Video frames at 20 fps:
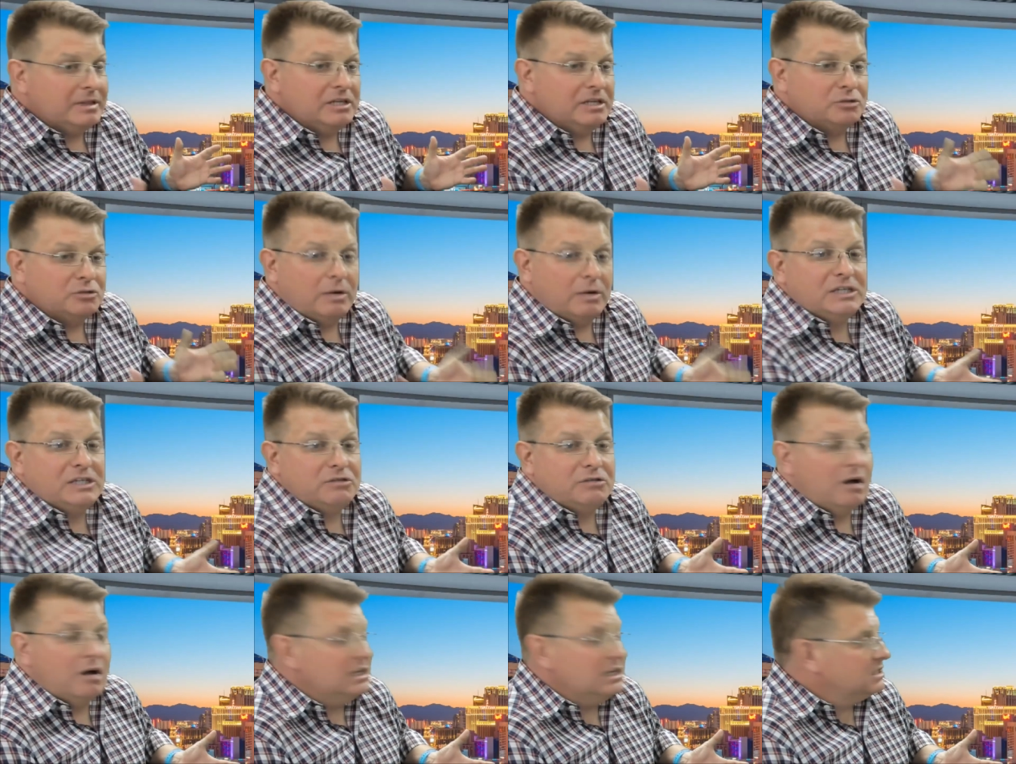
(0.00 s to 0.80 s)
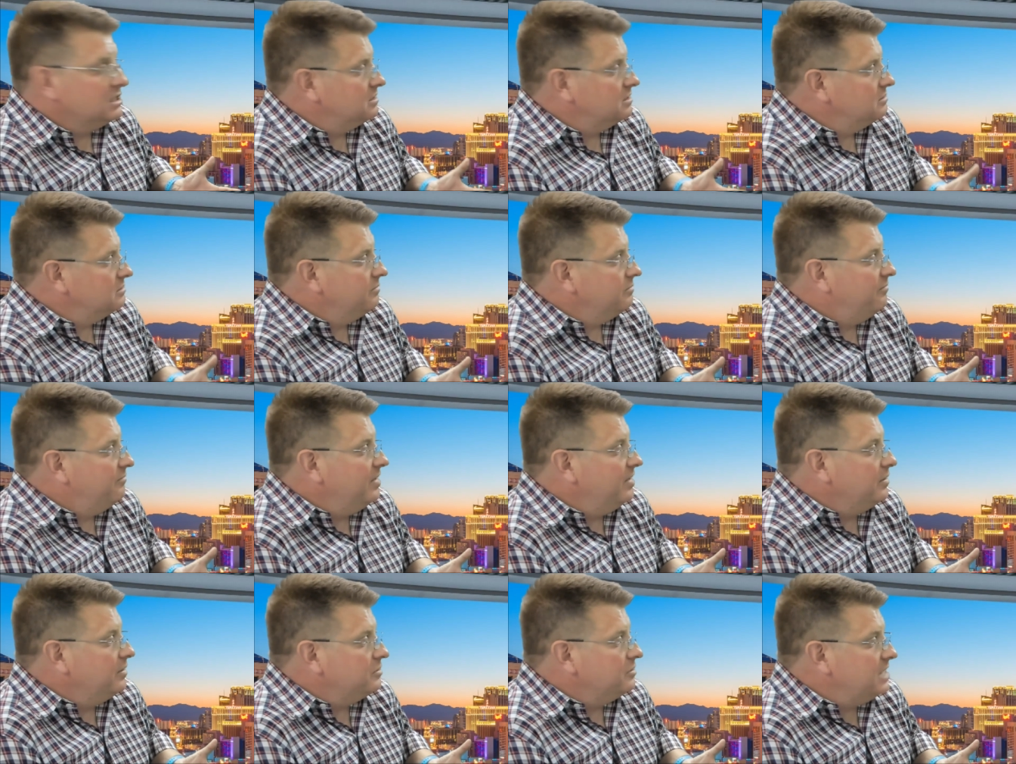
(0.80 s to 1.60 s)
these restaurants
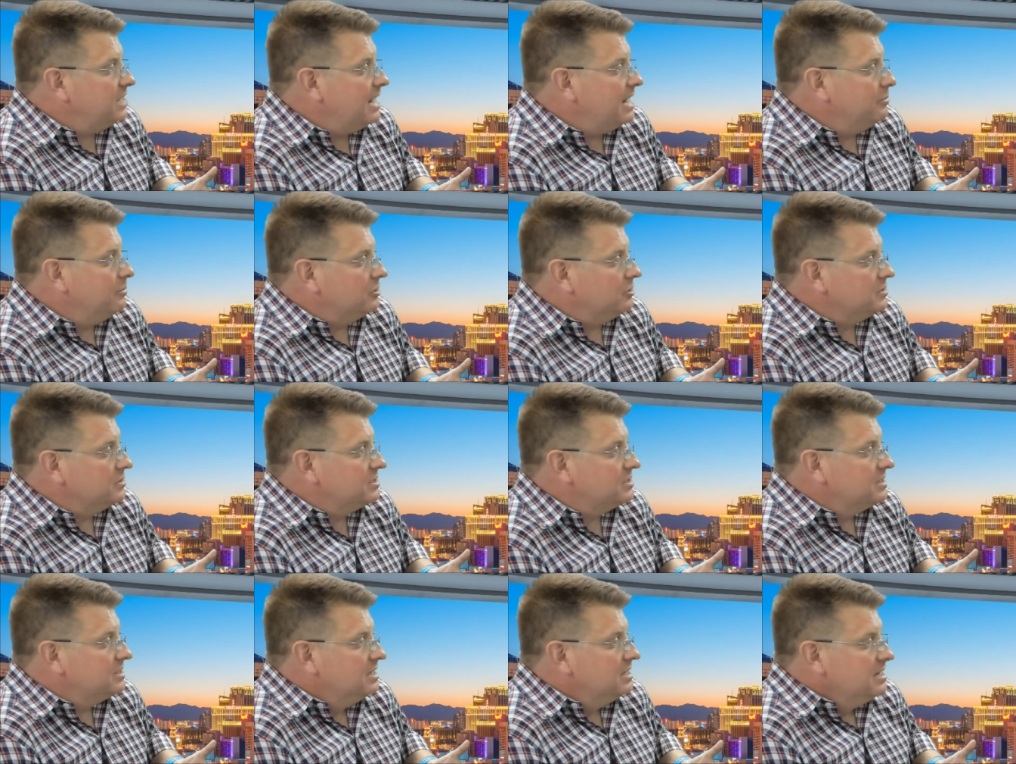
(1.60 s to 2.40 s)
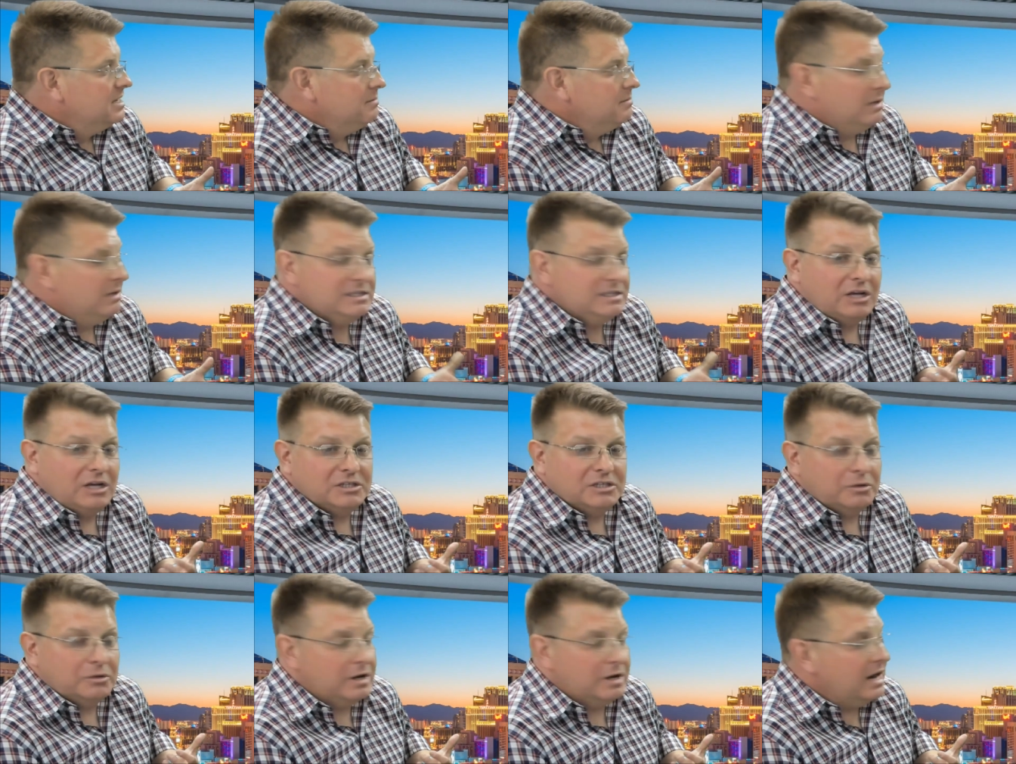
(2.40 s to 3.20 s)
fill their tables. Right. But it's
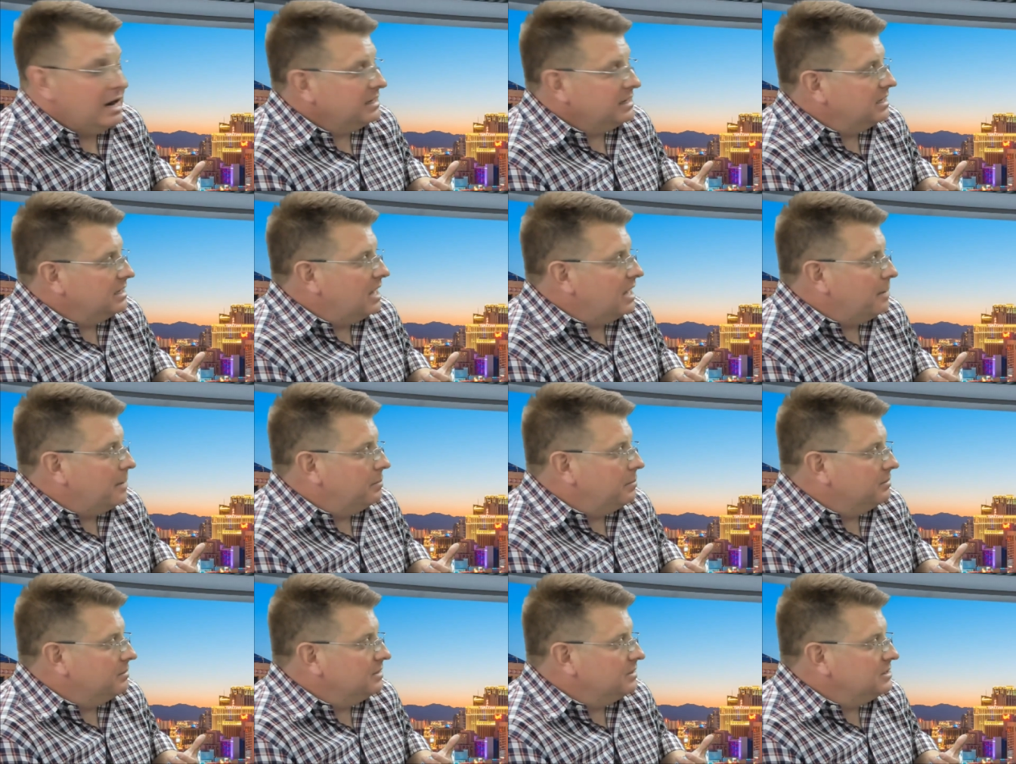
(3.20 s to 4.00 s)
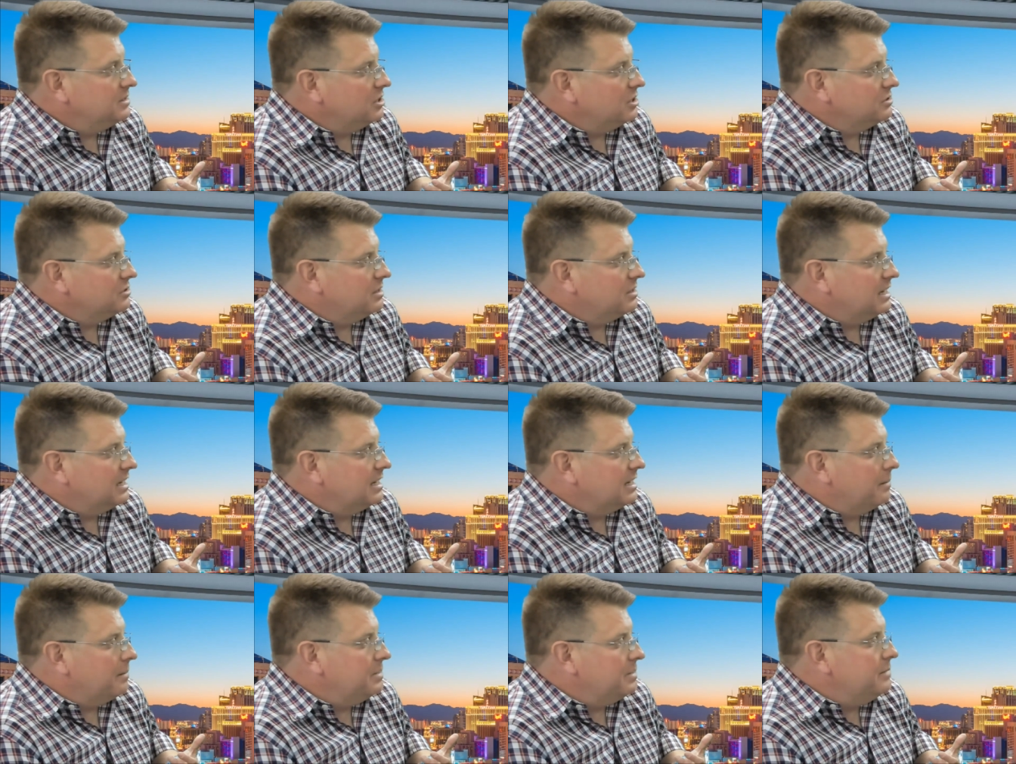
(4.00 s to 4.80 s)
also connecting up. It's also
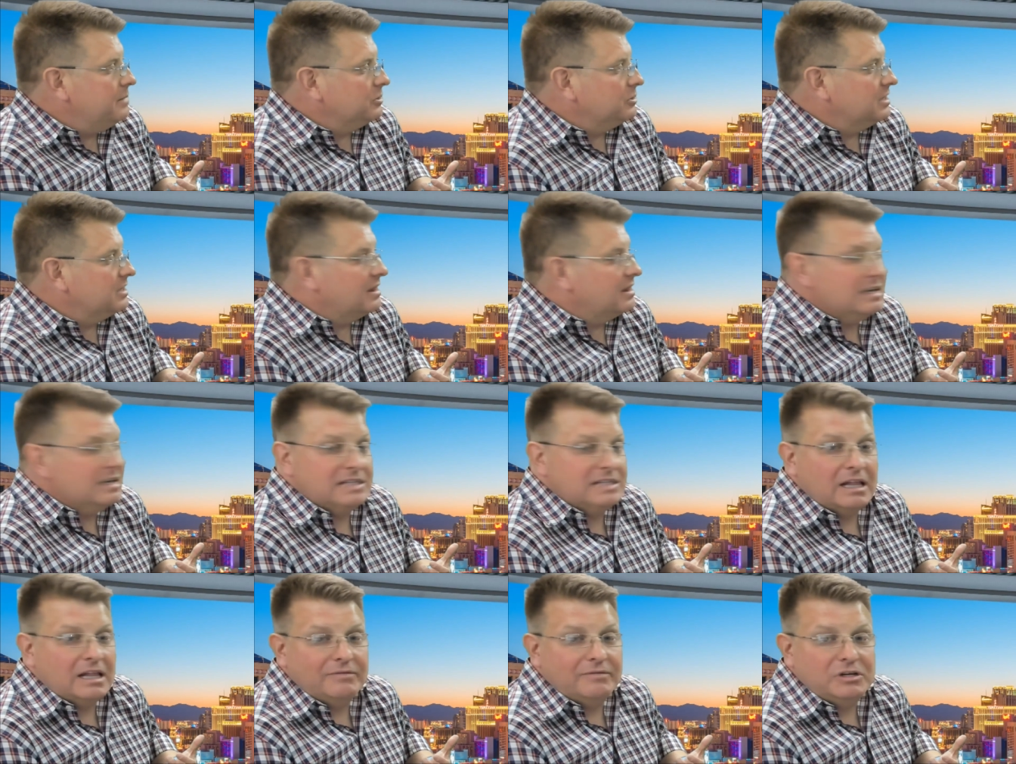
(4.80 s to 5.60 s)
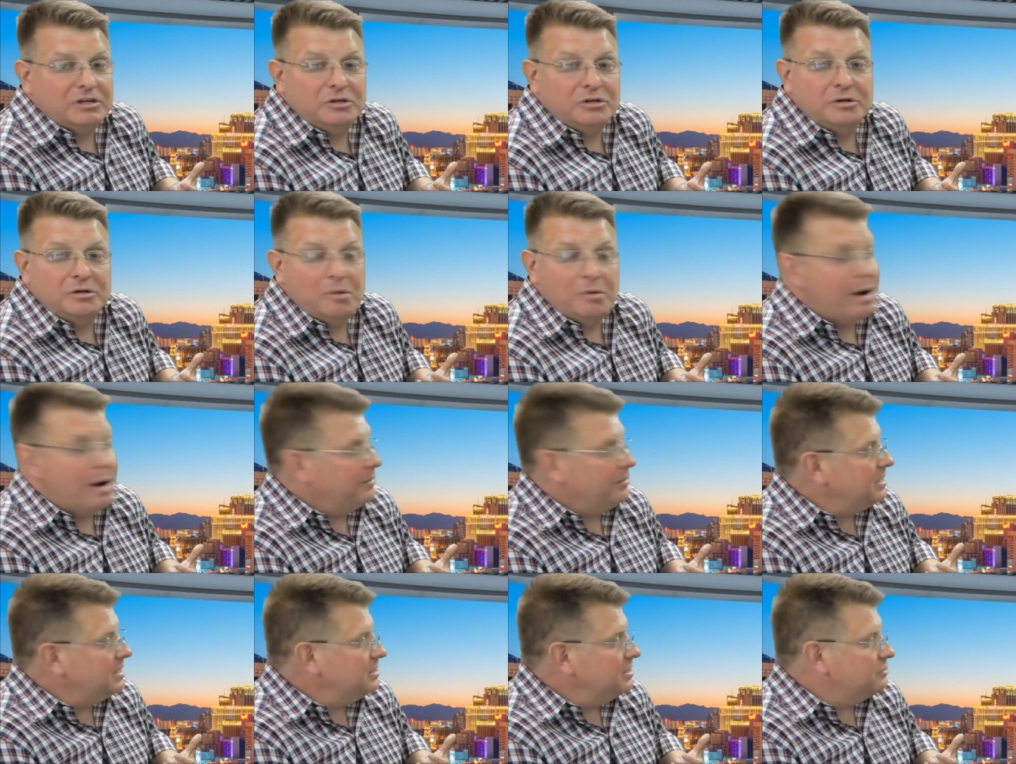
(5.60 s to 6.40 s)
connecting up people to the things they love to do to go out
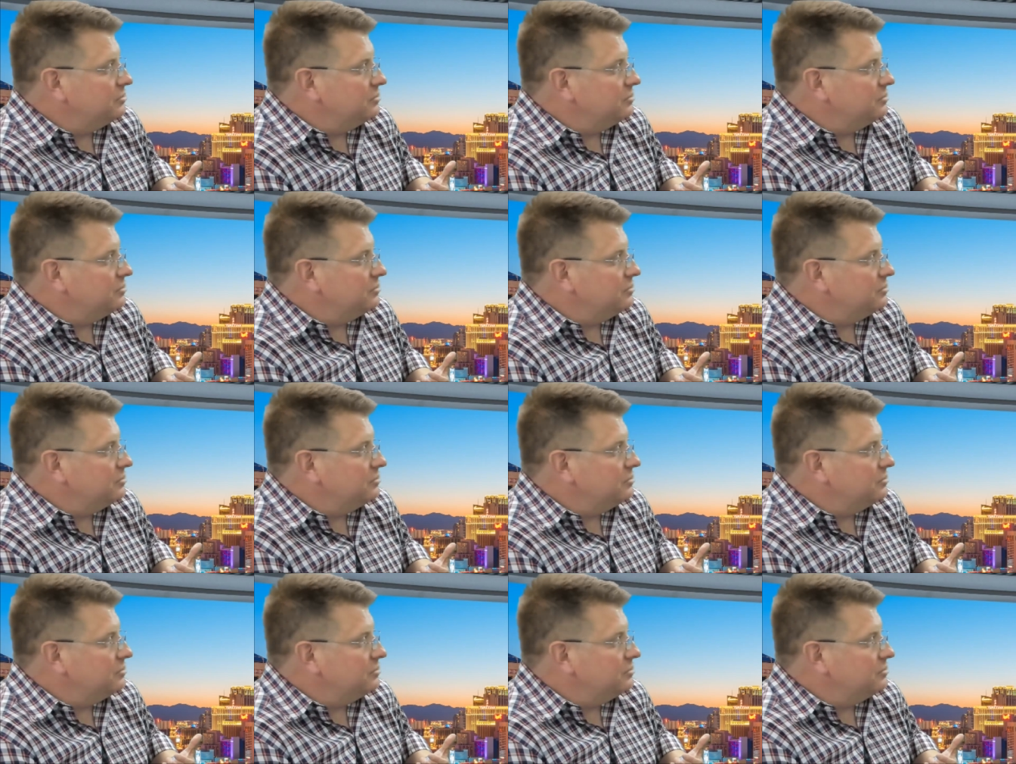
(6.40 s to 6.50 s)
and eat and